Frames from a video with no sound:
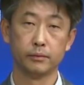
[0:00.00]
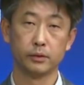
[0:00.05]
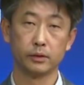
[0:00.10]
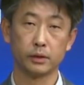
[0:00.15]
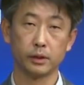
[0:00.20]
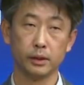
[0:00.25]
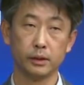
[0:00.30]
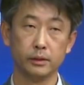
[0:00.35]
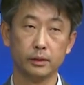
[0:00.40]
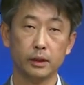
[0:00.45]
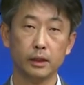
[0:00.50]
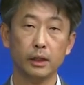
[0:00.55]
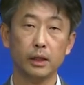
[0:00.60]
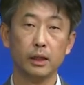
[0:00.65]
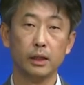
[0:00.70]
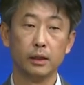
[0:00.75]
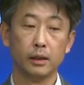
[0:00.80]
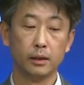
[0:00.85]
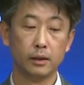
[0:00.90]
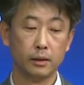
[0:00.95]
Okay.
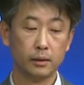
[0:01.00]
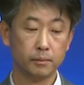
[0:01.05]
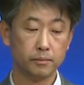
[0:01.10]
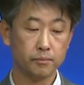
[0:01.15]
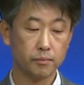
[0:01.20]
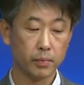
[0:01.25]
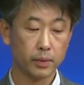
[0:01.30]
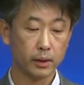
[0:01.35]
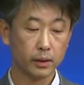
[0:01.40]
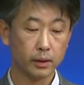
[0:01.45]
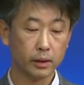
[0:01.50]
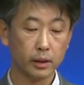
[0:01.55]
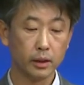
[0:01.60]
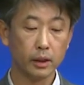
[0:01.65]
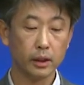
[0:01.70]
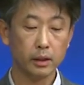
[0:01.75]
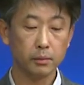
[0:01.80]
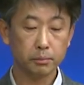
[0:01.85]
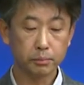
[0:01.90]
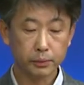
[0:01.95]

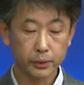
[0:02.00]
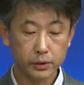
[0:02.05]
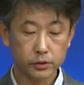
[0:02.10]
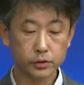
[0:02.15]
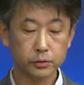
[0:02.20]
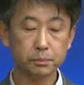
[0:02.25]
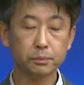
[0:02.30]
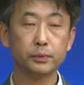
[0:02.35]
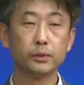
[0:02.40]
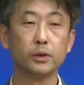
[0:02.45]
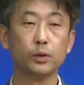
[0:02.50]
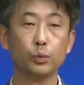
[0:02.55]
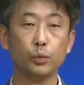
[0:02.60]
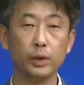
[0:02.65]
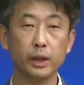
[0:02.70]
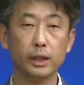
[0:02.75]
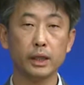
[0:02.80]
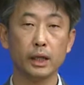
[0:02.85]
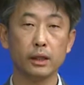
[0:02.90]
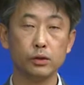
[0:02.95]
In principle, we
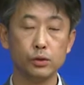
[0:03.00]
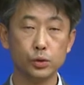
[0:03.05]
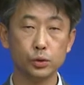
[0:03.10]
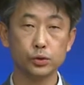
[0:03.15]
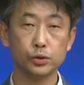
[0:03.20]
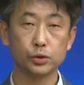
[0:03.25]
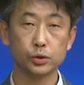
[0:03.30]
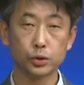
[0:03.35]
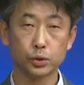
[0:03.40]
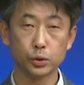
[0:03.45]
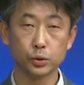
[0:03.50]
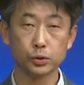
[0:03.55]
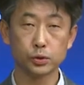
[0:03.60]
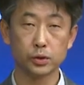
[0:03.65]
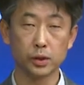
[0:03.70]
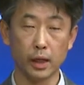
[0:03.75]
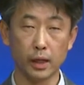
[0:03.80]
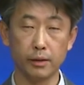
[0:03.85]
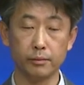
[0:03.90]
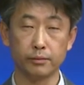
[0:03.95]
can use truth
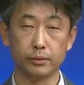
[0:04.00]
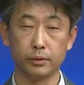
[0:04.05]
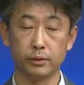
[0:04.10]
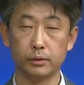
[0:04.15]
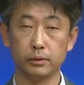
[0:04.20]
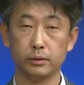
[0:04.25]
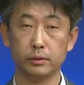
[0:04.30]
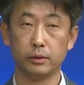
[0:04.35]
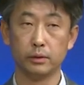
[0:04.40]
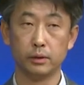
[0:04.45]
table